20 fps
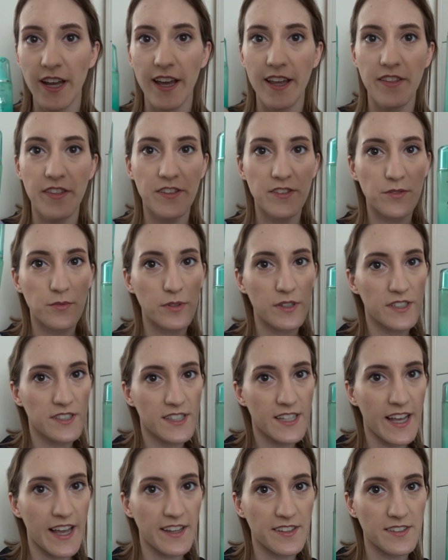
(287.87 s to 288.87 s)
and this one is
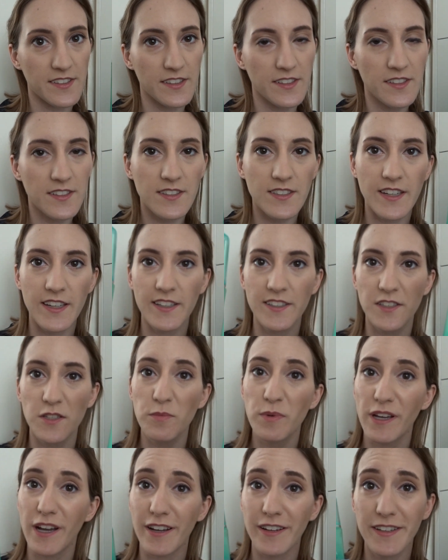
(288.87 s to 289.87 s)
the essence. And to
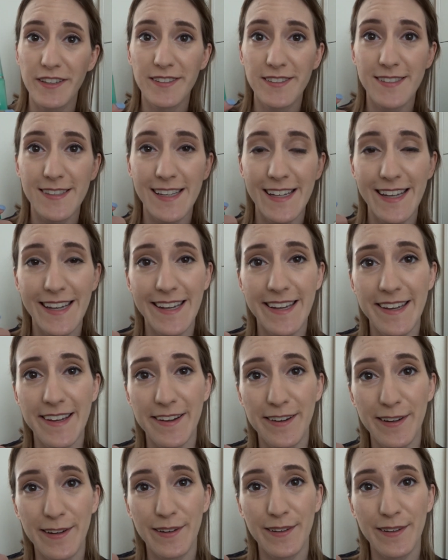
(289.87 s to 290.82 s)
be honest, they